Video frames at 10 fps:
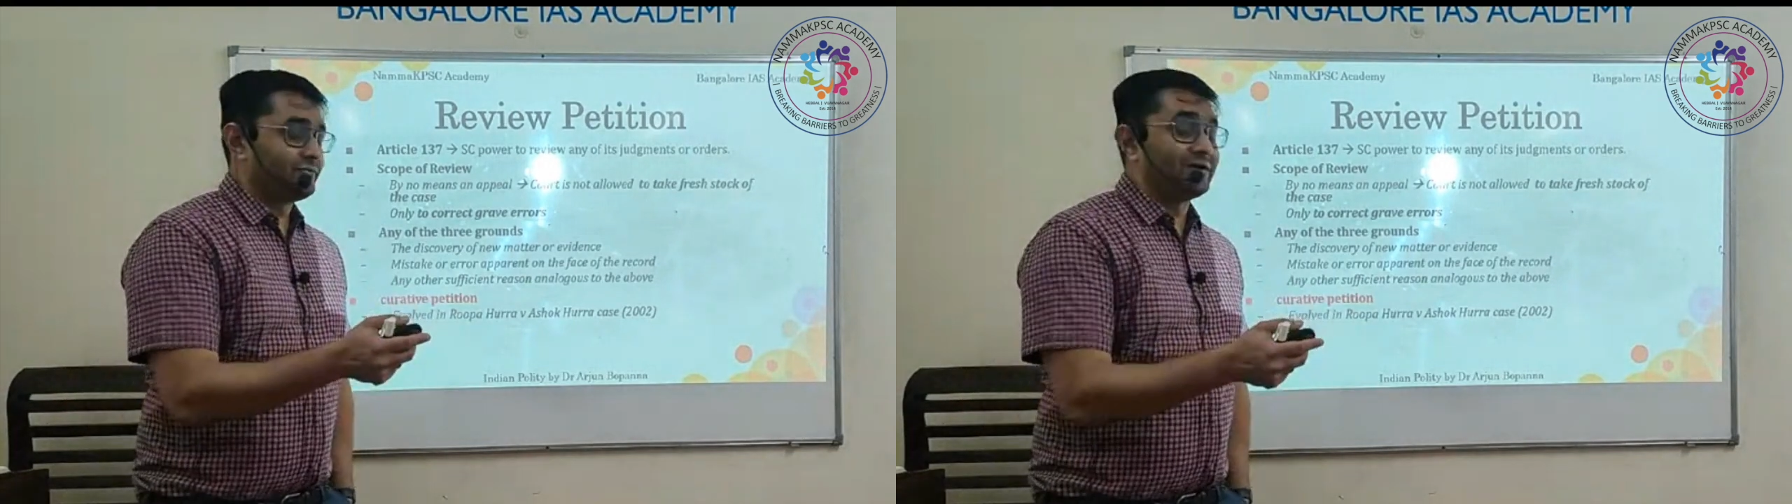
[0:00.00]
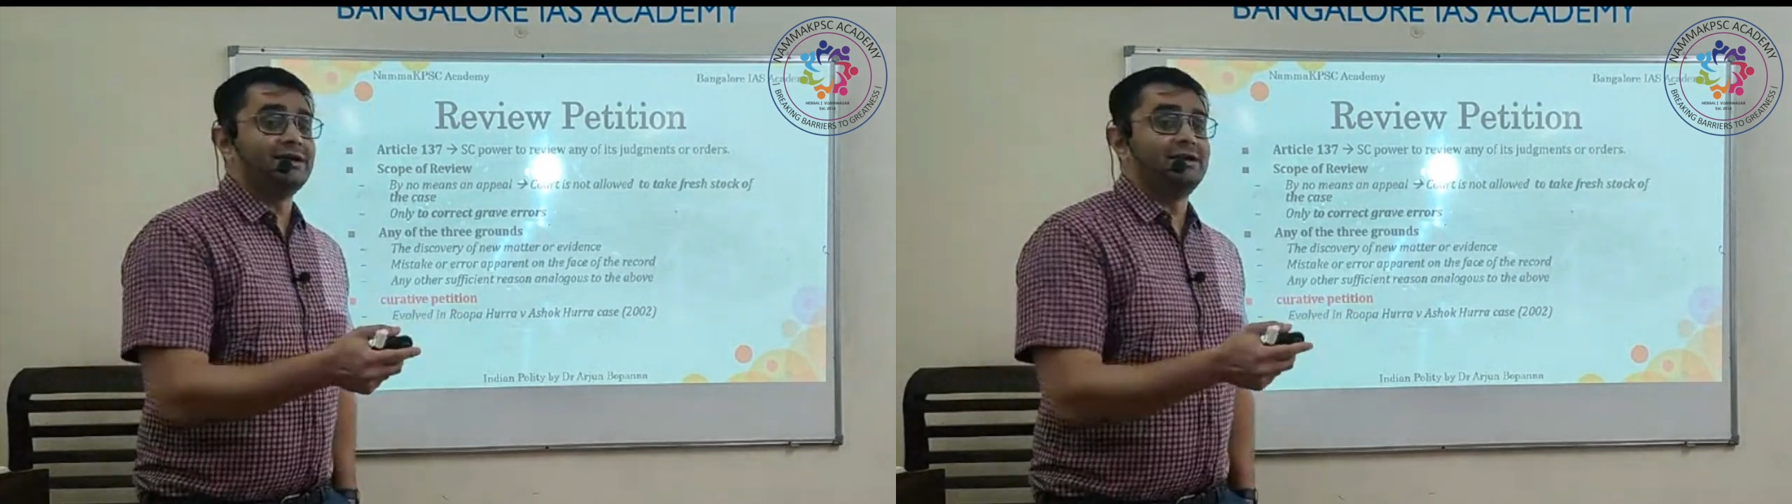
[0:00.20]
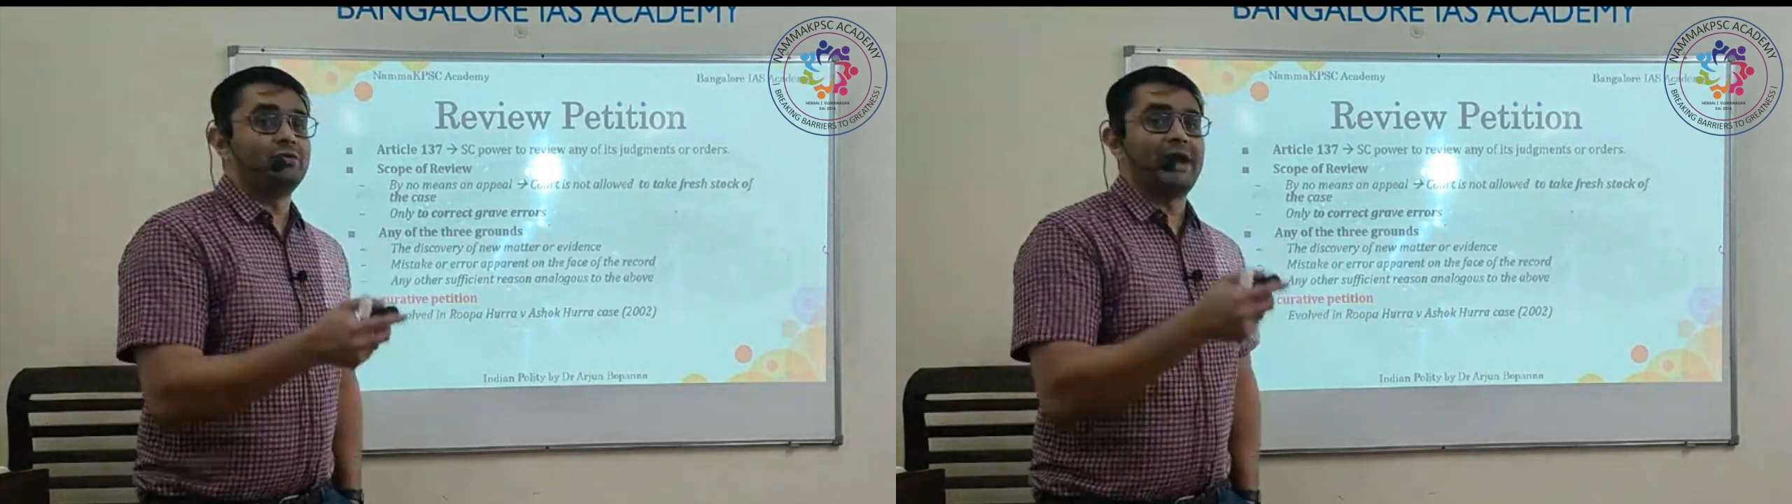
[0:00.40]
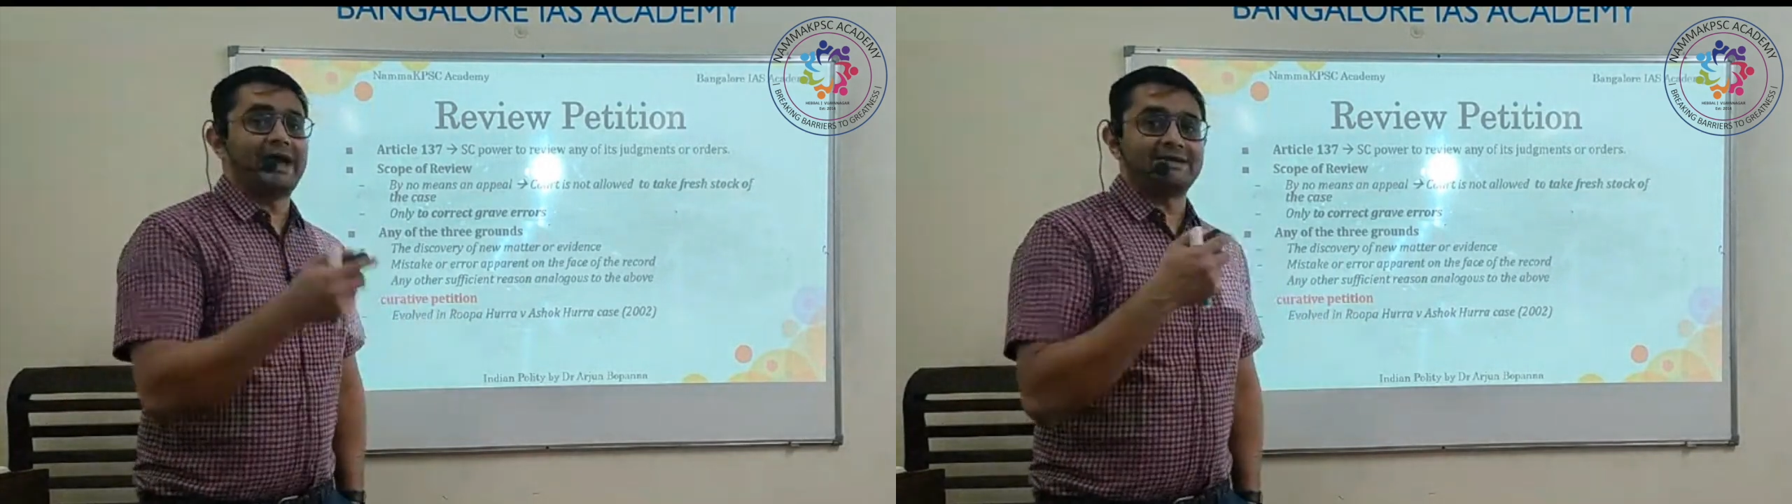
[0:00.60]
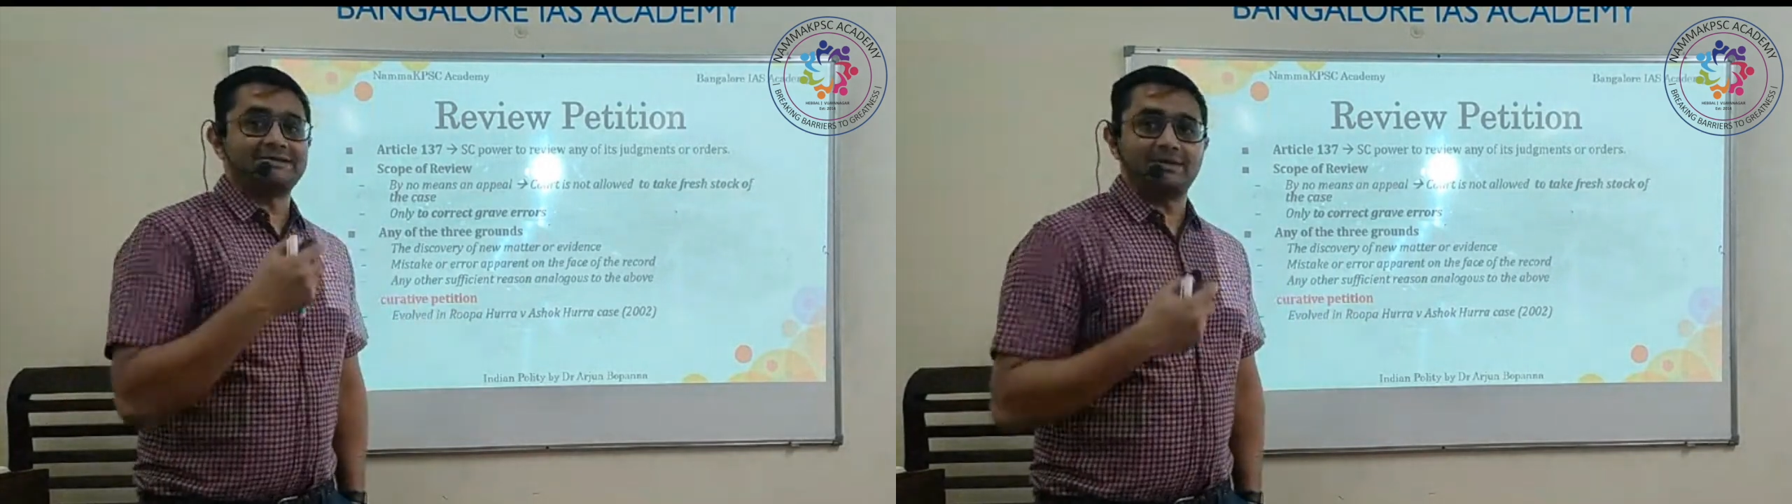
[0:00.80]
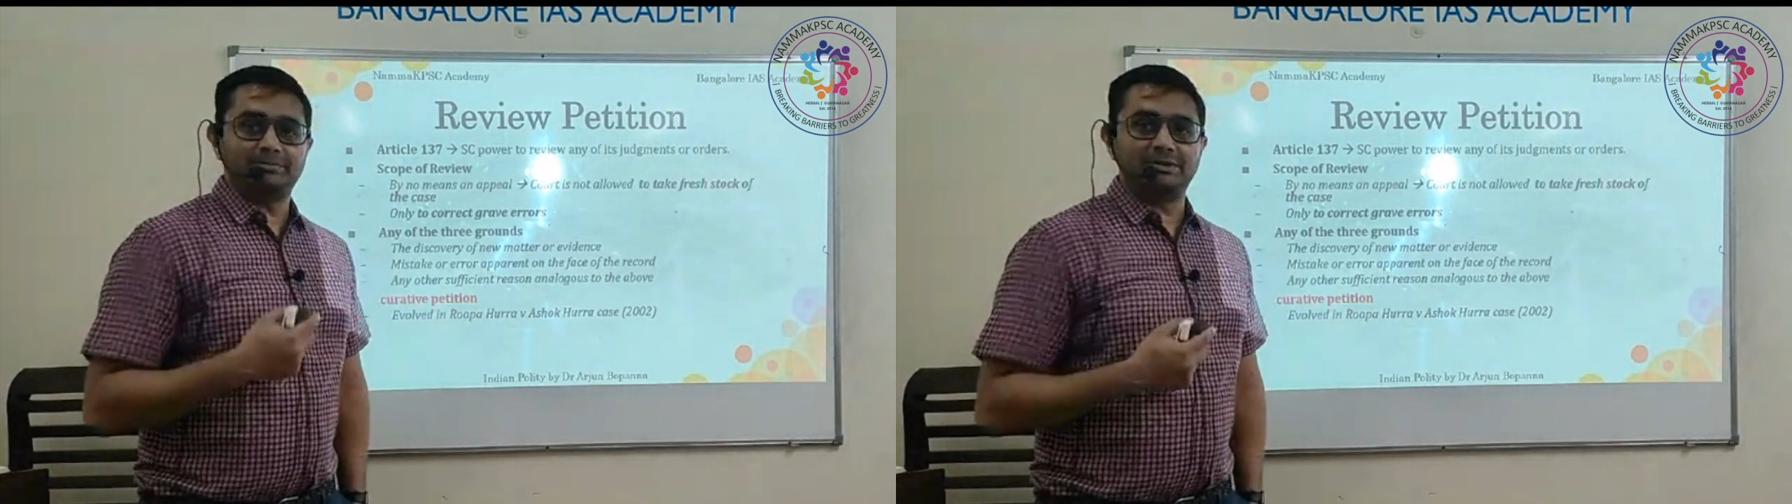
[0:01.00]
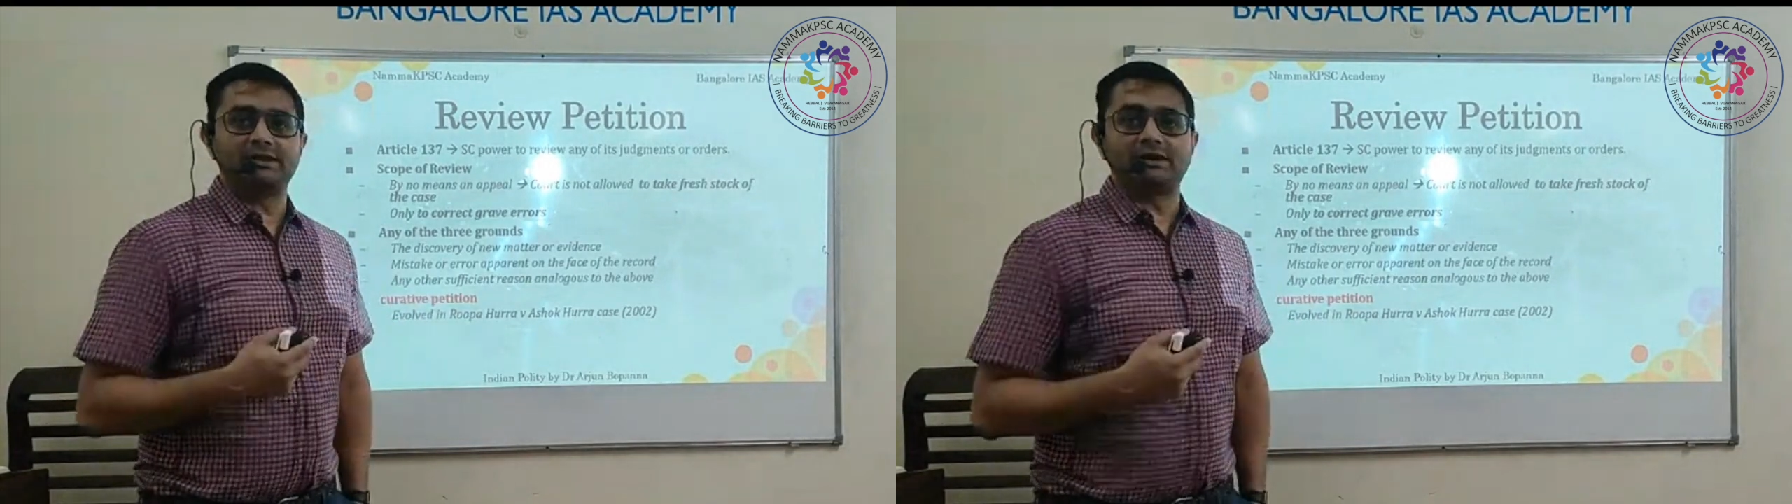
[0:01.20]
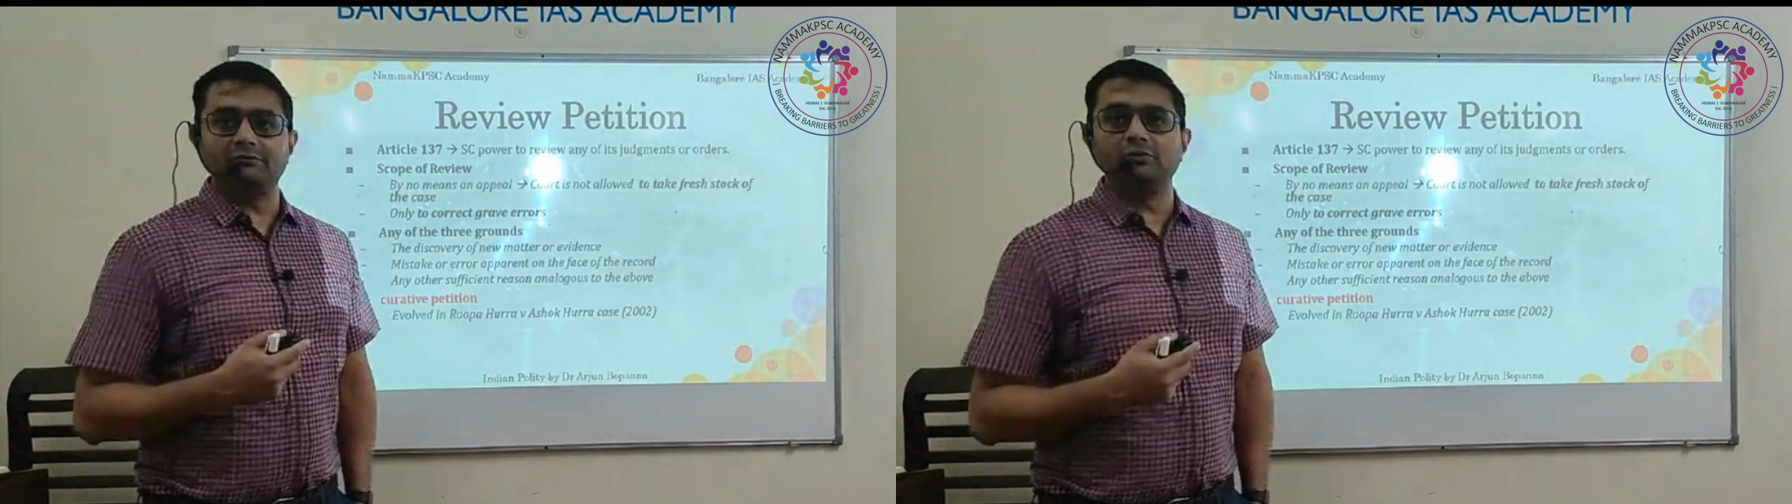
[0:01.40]
whether to accept
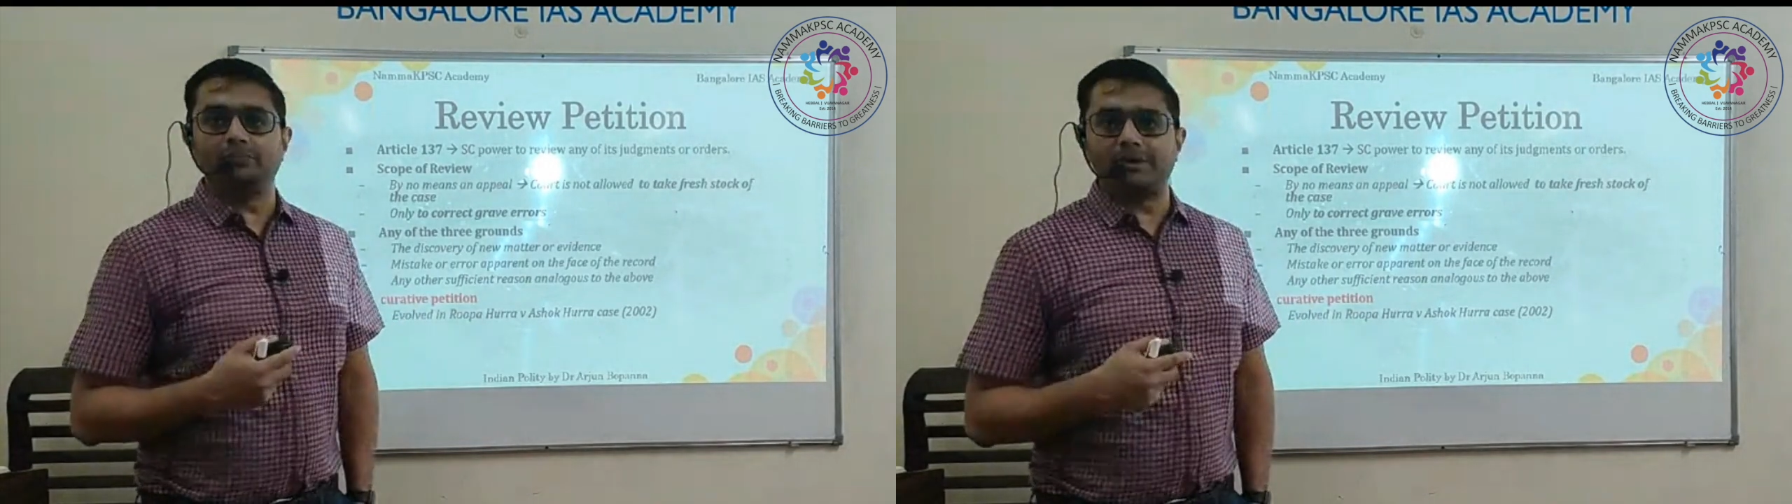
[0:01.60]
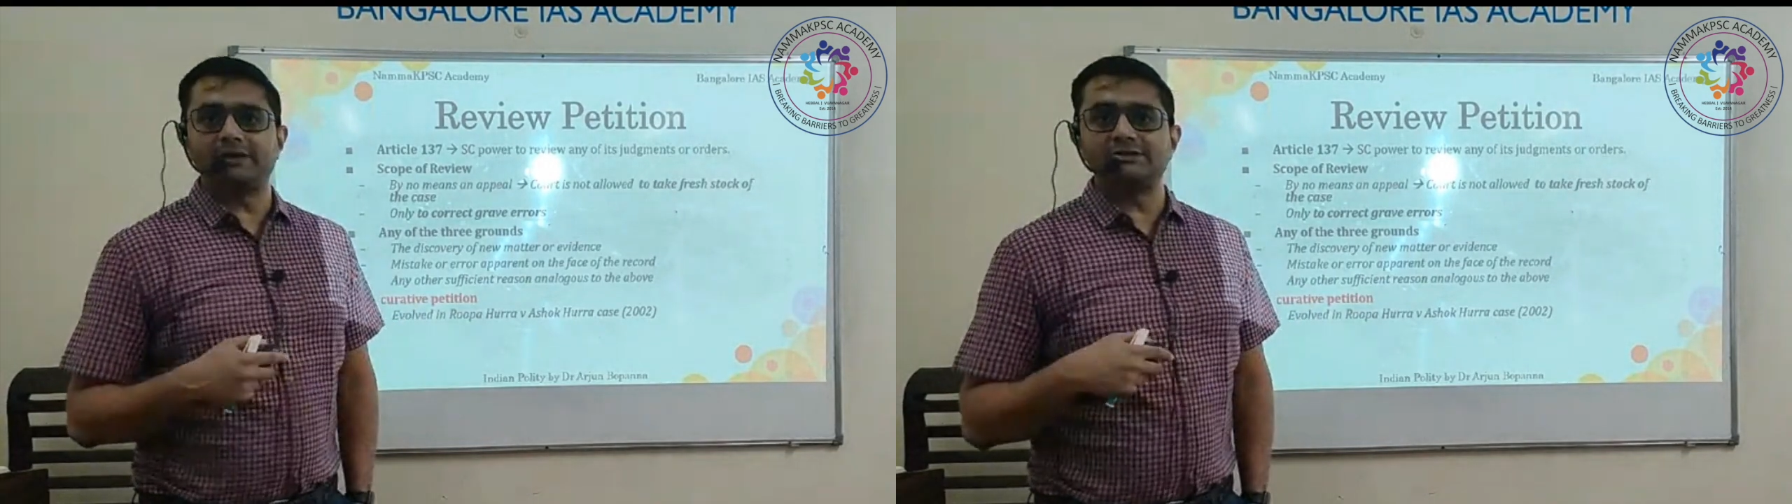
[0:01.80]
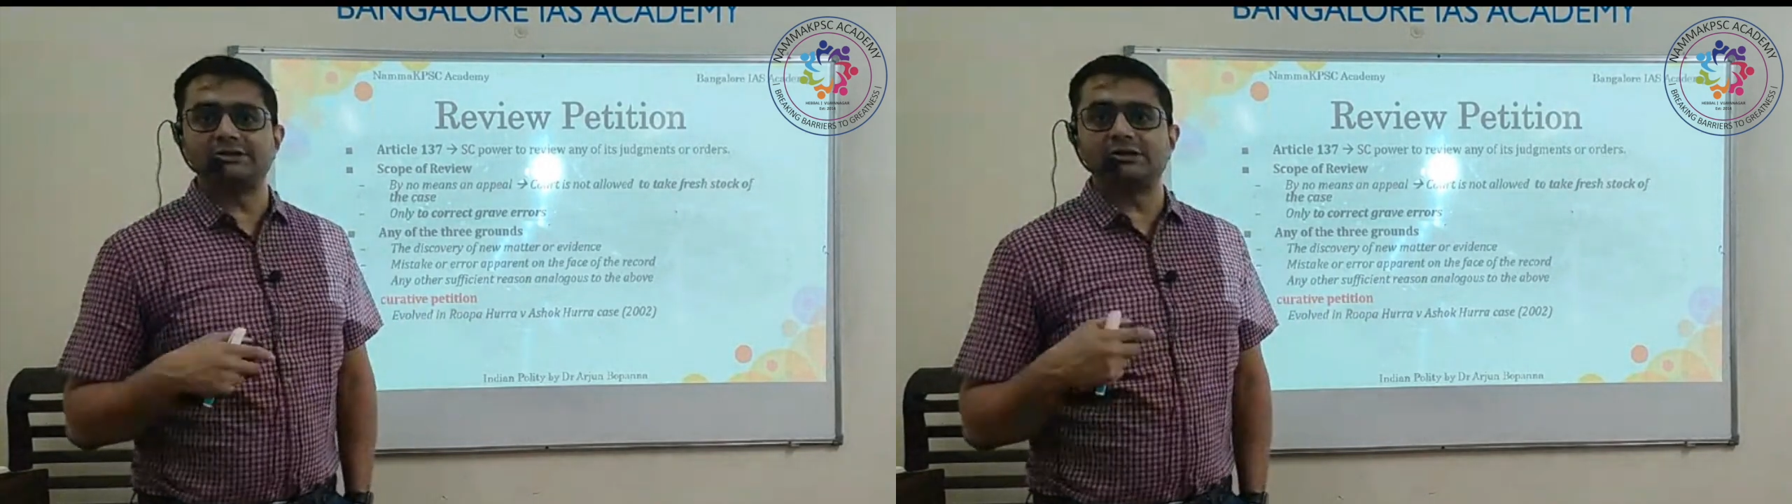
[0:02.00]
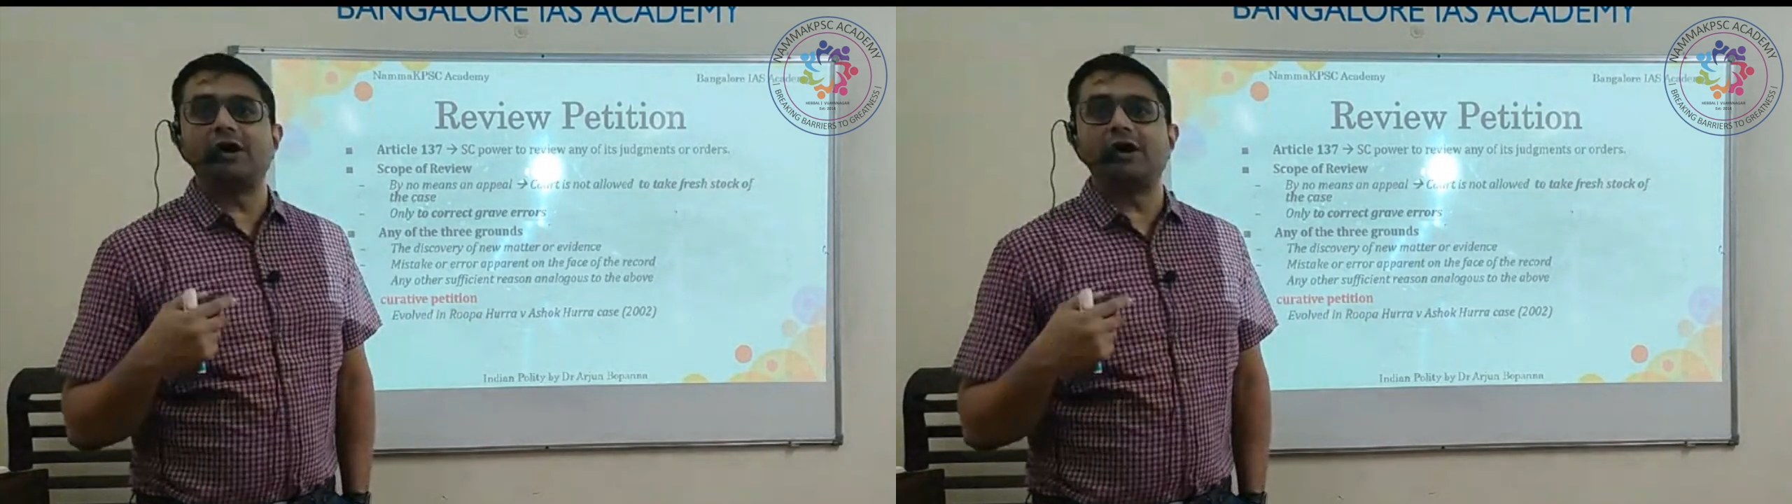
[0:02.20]
the review petition